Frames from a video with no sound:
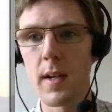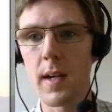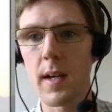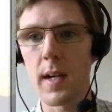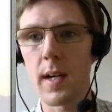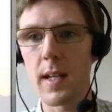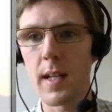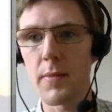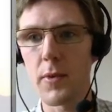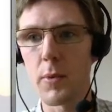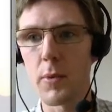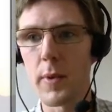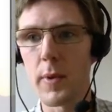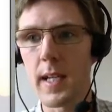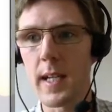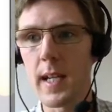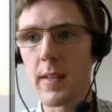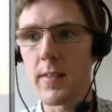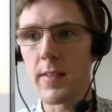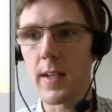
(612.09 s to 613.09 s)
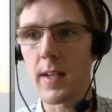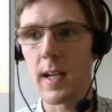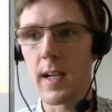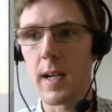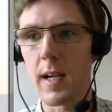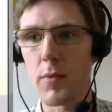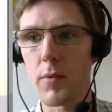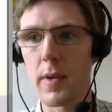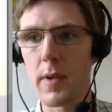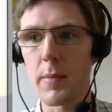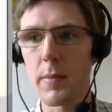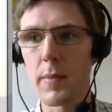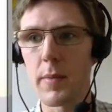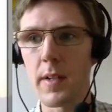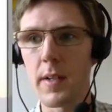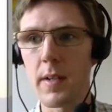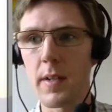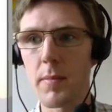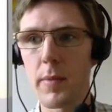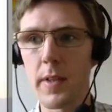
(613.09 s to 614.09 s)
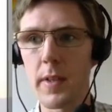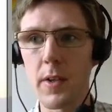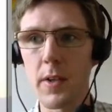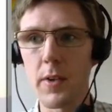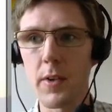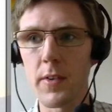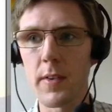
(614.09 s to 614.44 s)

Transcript: And therefore, we're keen to collaborate with those